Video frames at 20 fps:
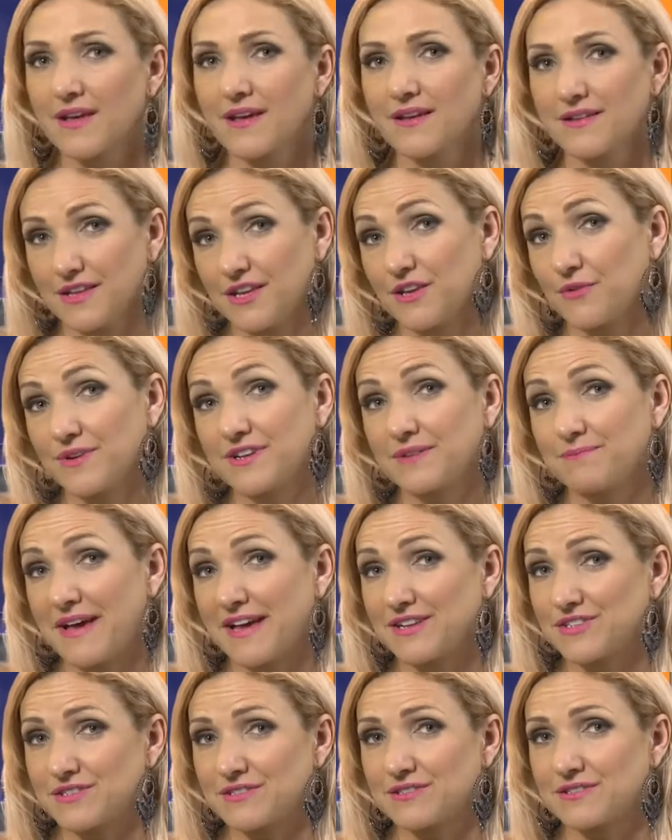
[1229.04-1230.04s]
You would
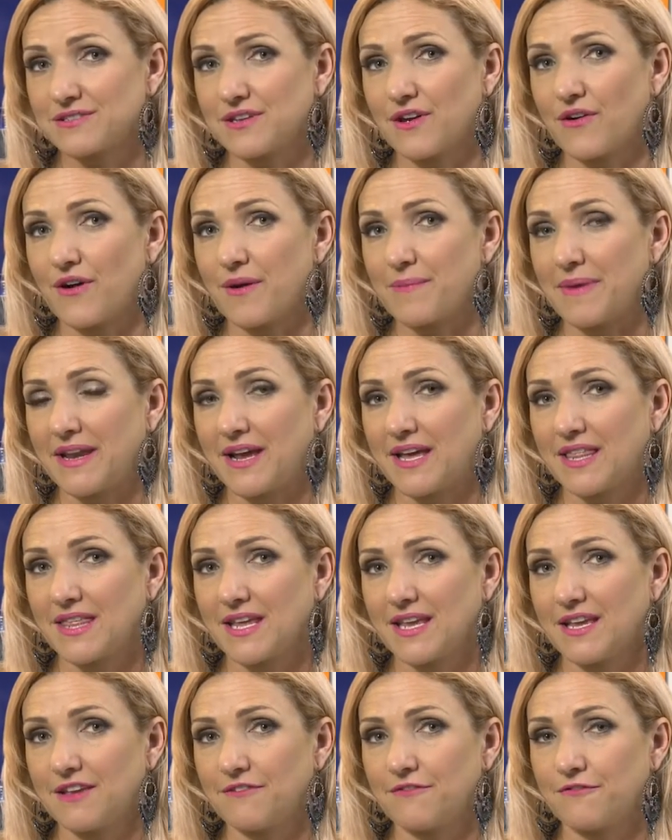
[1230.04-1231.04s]
imagine so. I
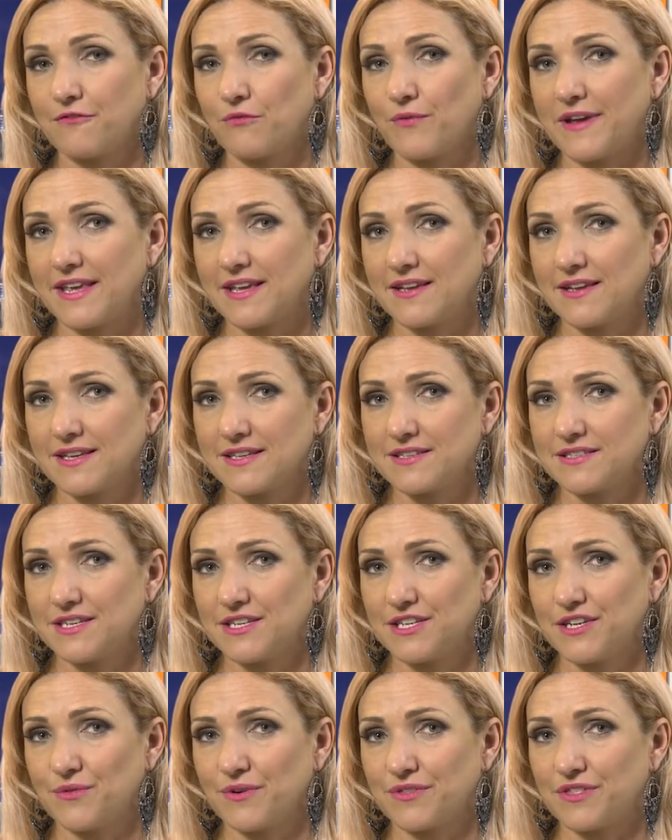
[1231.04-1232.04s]
think if we can
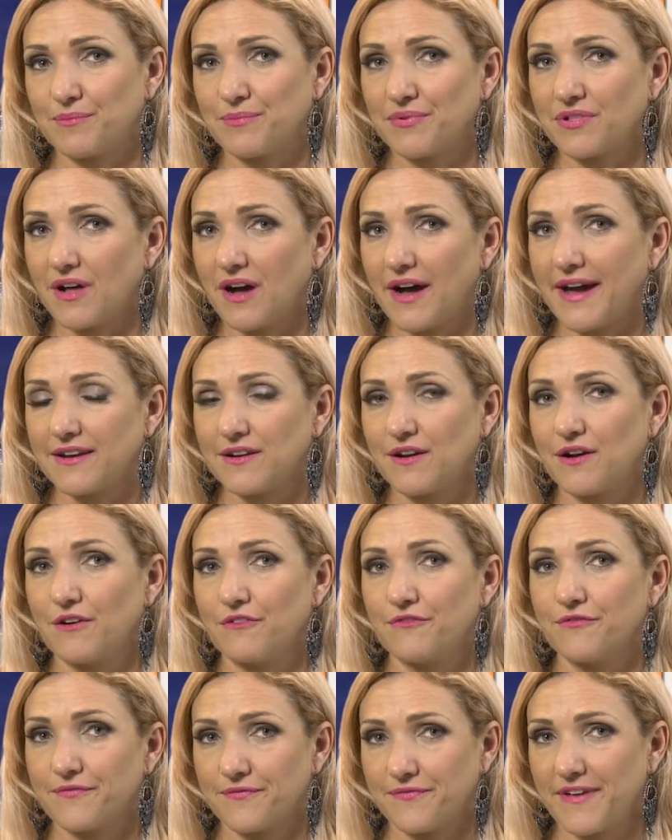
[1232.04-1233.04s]
continue on the plight
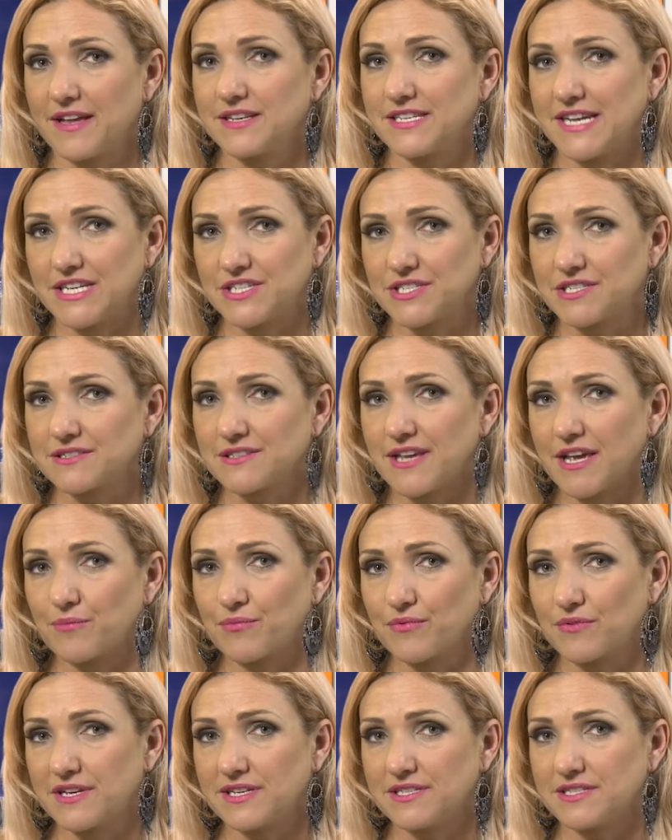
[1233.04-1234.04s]
of foundations like
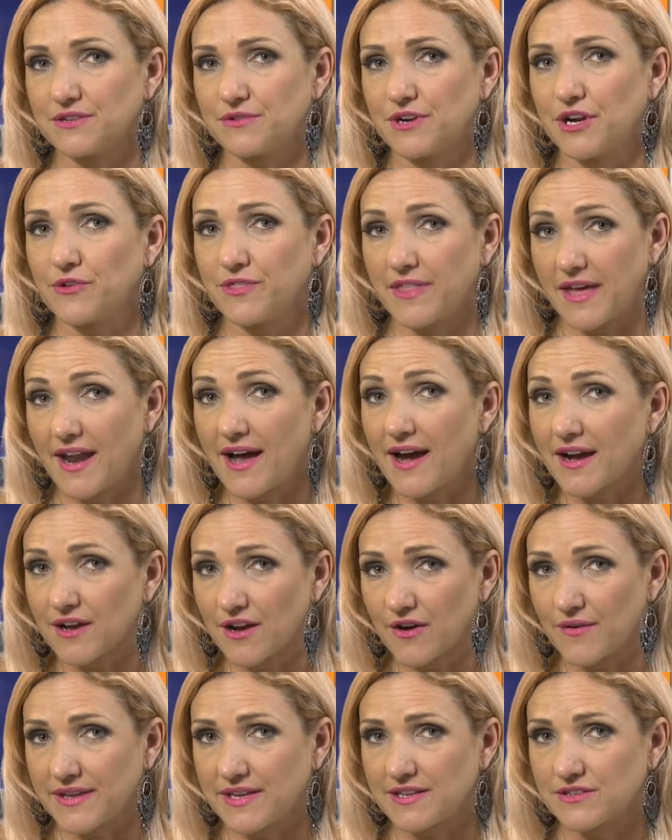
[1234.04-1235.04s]
Bully Zero that are
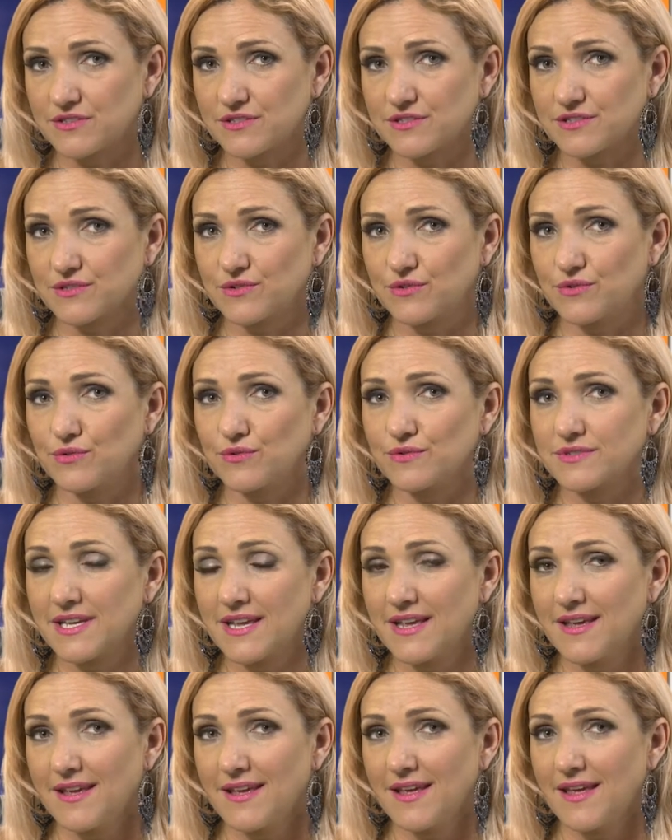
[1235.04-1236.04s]
going into schools,
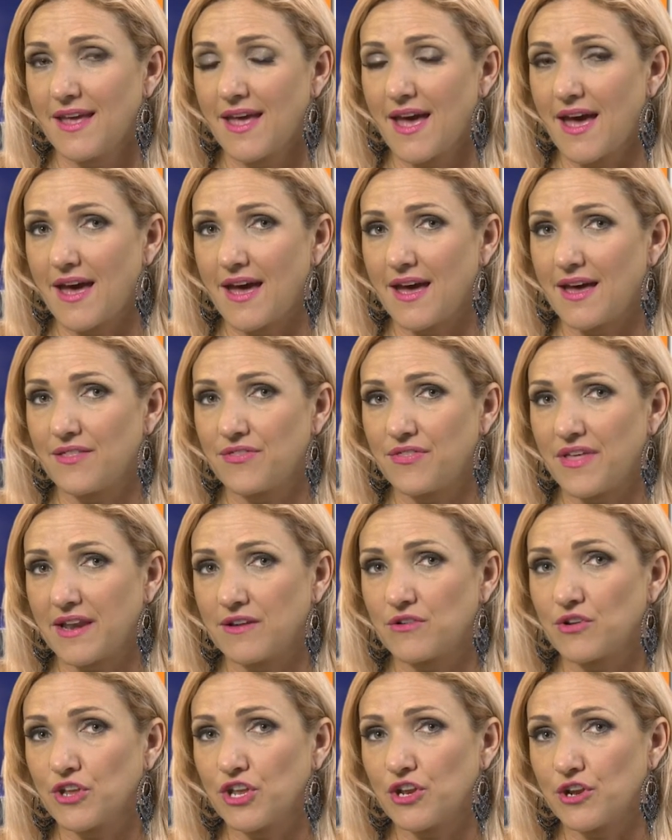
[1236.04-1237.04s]

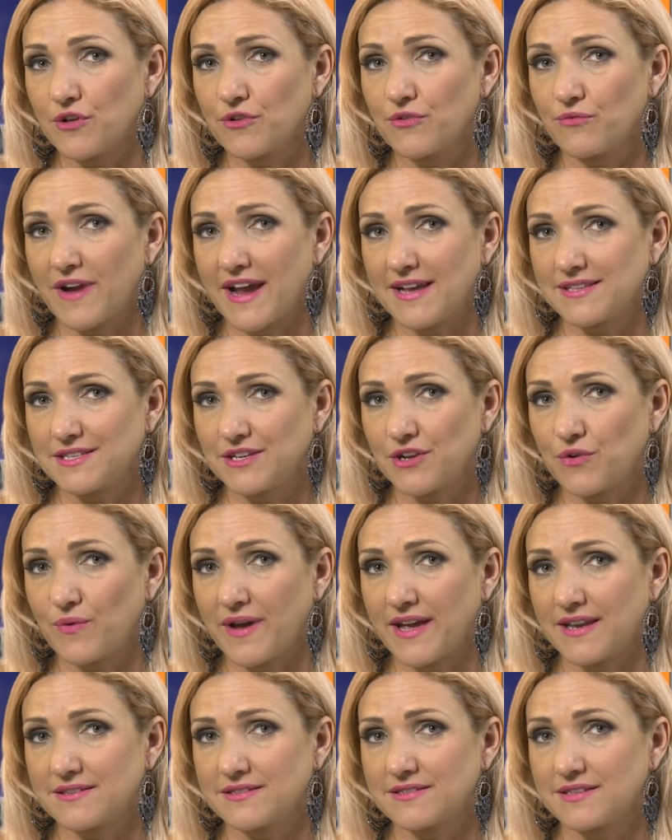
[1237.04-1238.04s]
then, raising
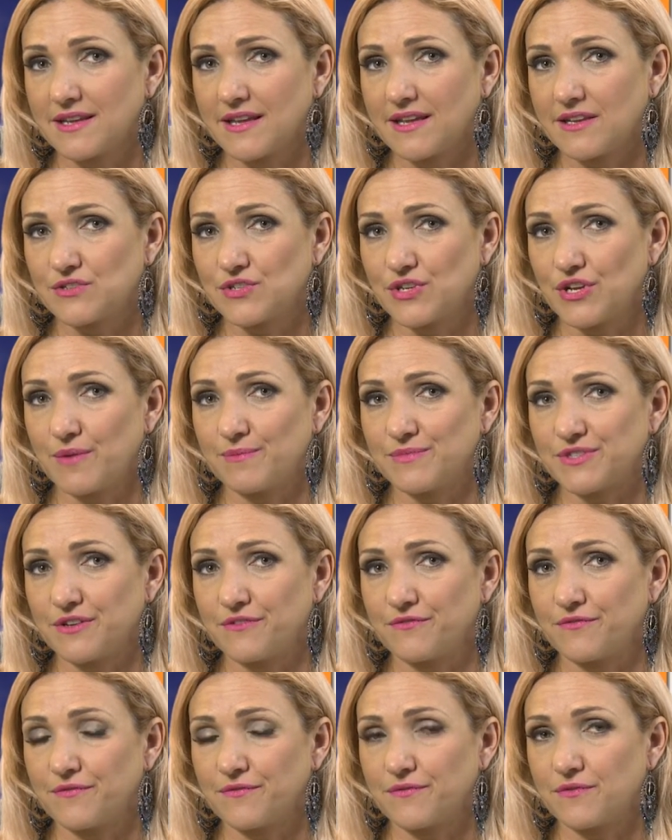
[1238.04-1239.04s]
awareness in terms
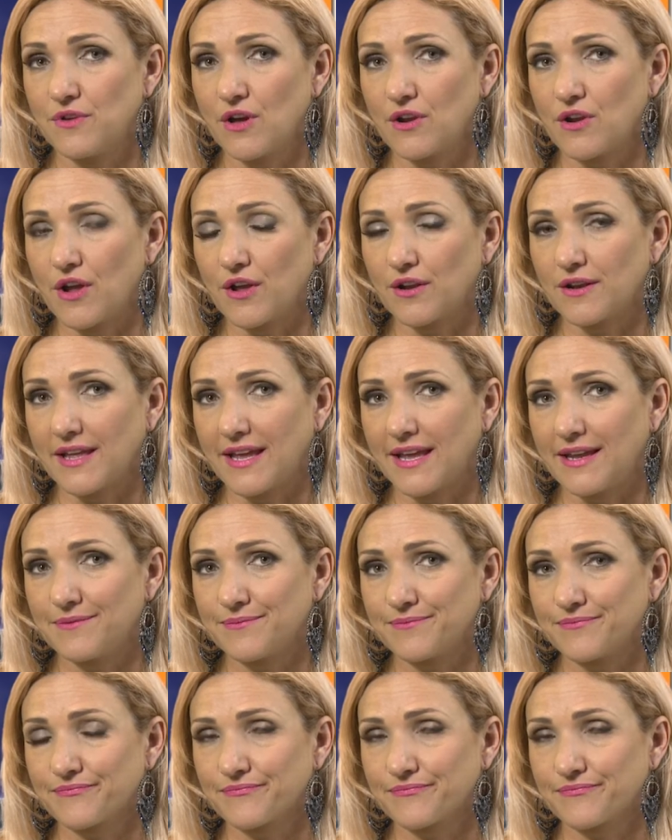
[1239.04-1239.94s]
of not only